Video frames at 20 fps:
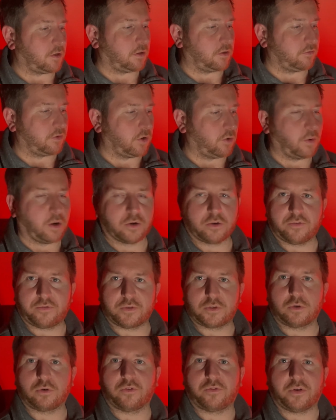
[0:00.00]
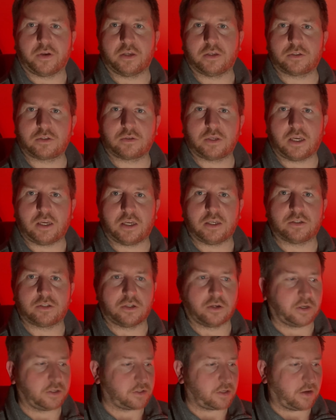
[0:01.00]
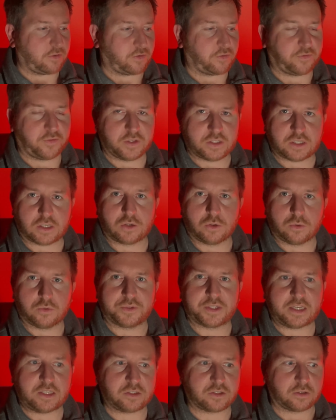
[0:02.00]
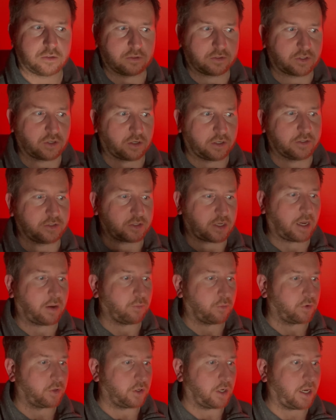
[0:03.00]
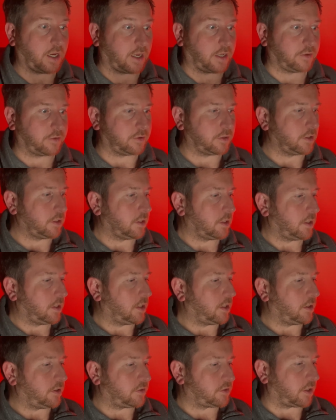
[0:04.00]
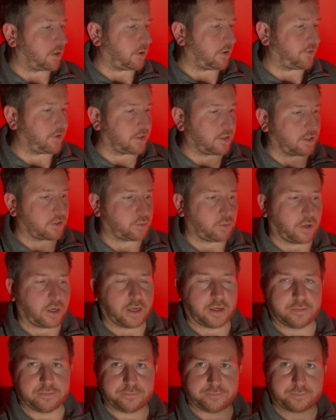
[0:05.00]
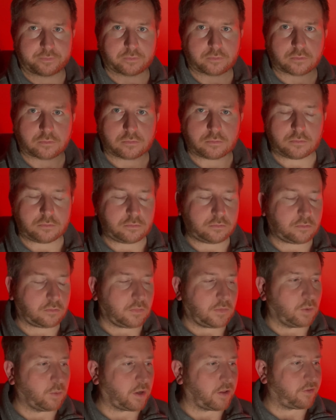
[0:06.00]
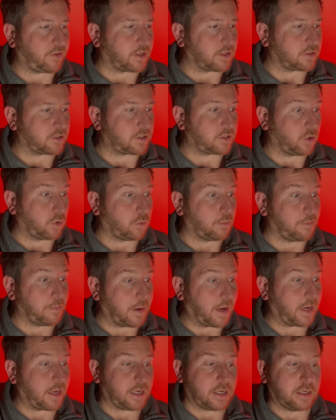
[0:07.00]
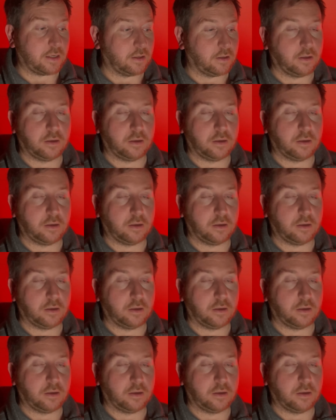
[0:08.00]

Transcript: the real world of photography, it is nice to have a physical, decent sized camera in your hand. So I think that's where things still may